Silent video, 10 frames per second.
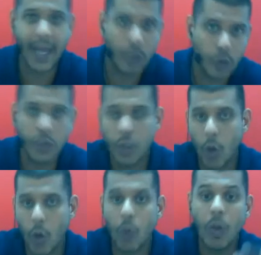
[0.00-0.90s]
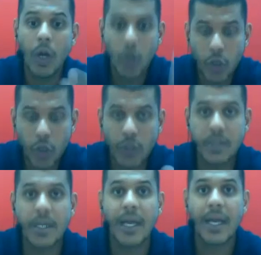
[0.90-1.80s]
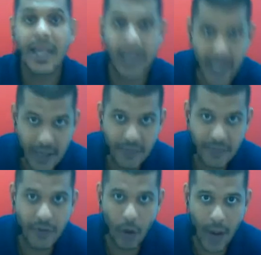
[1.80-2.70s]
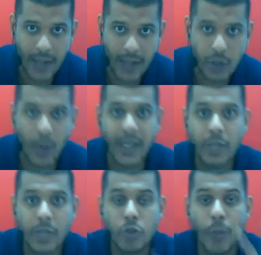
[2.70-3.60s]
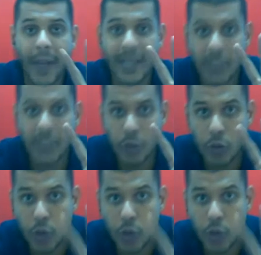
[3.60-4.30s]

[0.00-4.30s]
could go, could live, all right? So I need you to pay attention to